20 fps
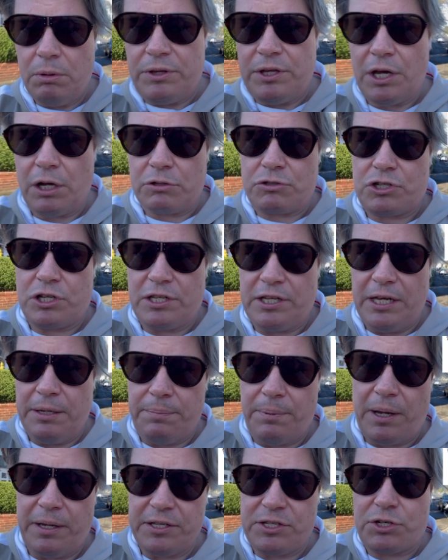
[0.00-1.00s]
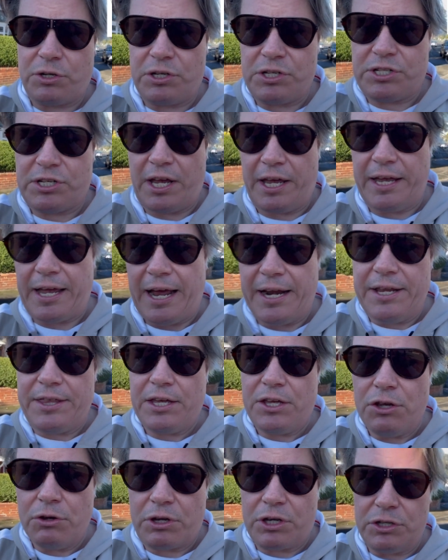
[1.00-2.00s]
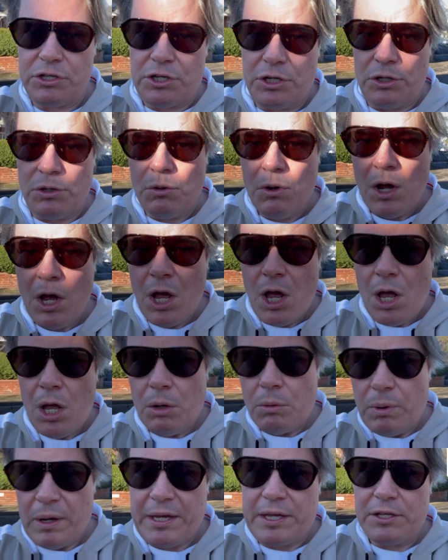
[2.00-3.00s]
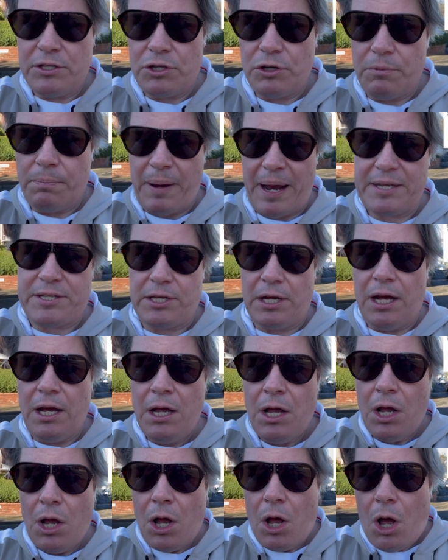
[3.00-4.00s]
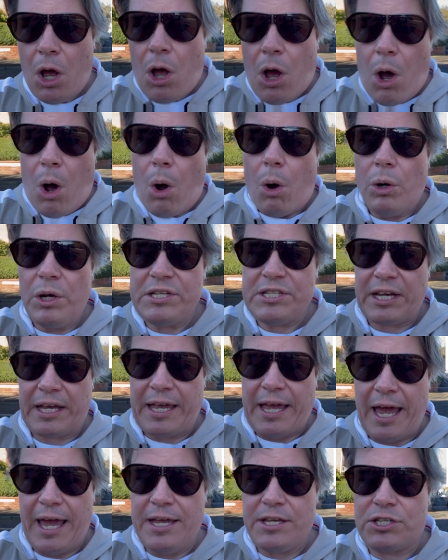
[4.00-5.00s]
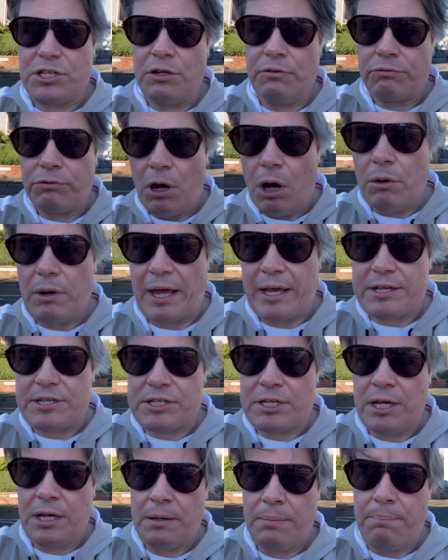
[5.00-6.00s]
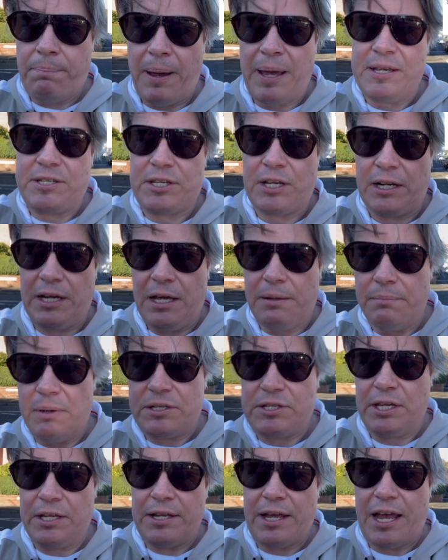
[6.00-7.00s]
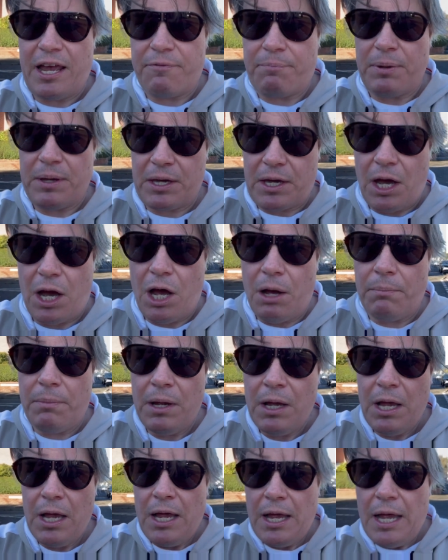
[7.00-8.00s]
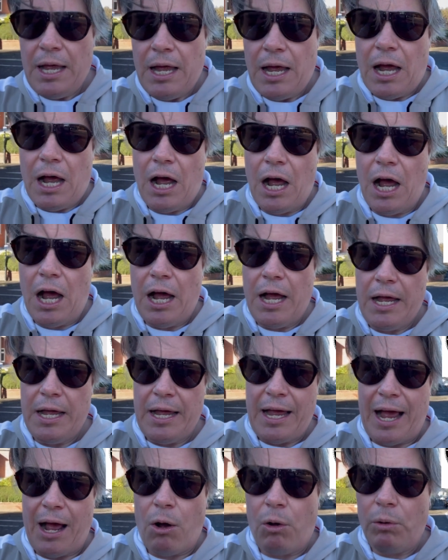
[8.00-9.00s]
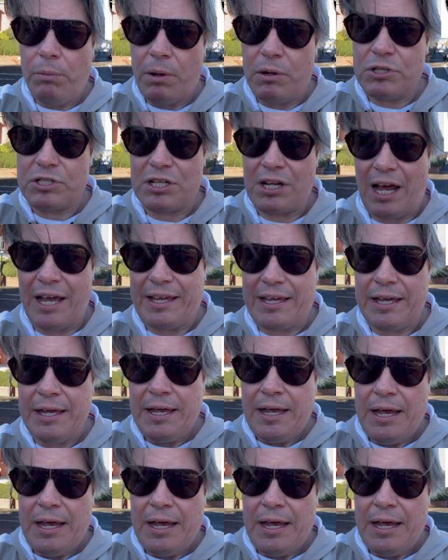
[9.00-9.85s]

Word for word: with the Ultra Deep and sort of saying, anything you can do, we can do better? Or is it a case of Rolex basically admitting they have become uh, almost like